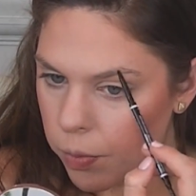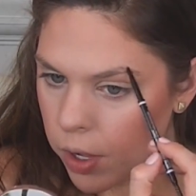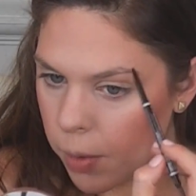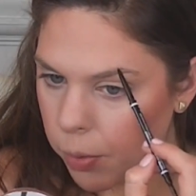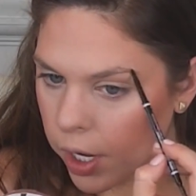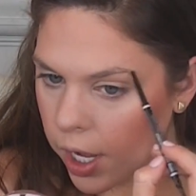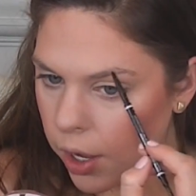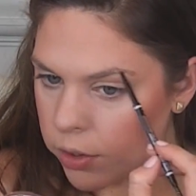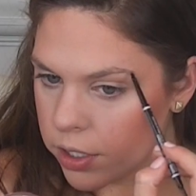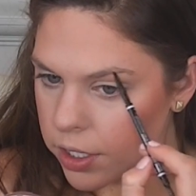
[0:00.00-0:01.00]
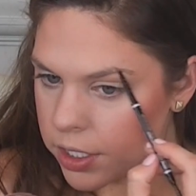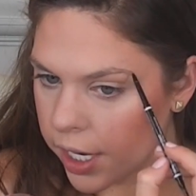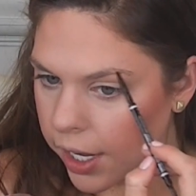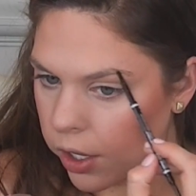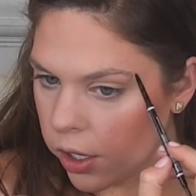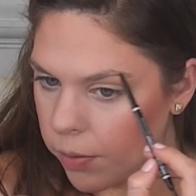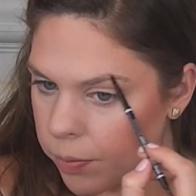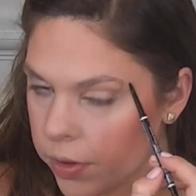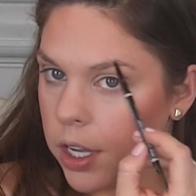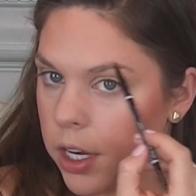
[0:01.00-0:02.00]
and bring it out to the tail
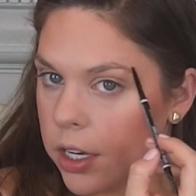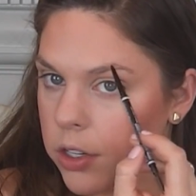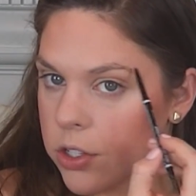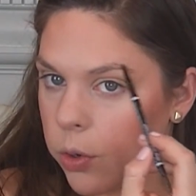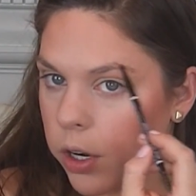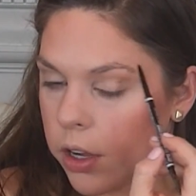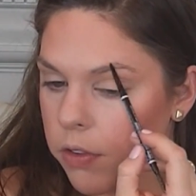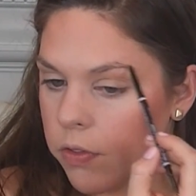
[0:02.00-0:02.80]
in short